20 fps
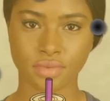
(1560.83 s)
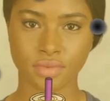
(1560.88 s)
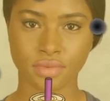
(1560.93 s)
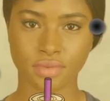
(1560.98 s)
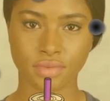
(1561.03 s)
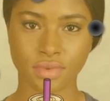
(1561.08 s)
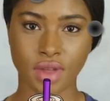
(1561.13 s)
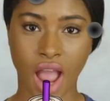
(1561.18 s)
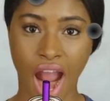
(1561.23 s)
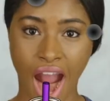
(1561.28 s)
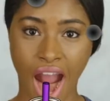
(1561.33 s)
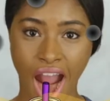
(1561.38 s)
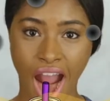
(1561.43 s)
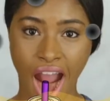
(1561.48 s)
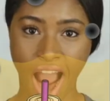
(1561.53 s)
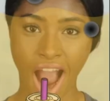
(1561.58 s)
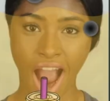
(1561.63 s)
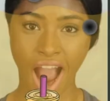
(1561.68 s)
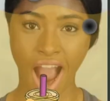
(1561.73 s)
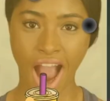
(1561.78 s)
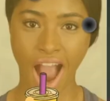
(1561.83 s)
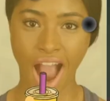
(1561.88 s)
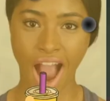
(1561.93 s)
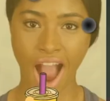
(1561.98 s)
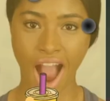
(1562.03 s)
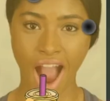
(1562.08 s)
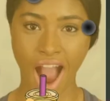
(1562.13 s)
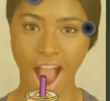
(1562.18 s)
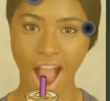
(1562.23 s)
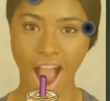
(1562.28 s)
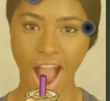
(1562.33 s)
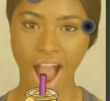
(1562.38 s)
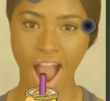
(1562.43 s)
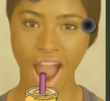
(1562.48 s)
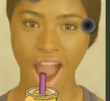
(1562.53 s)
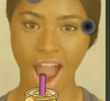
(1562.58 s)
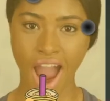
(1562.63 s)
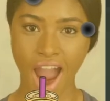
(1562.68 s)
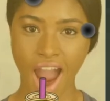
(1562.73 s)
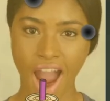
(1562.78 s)
and I remember putting bubble
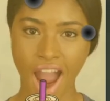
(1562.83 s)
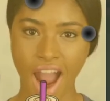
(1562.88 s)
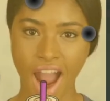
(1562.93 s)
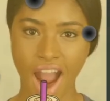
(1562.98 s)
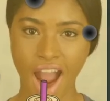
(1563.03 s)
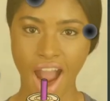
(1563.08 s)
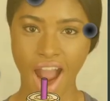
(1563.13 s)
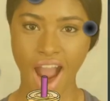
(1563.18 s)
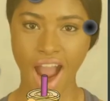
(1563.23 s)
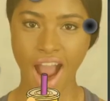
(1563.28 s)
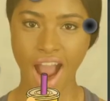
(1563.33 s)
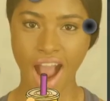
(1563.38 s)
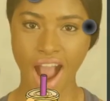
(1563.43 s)
2 as for my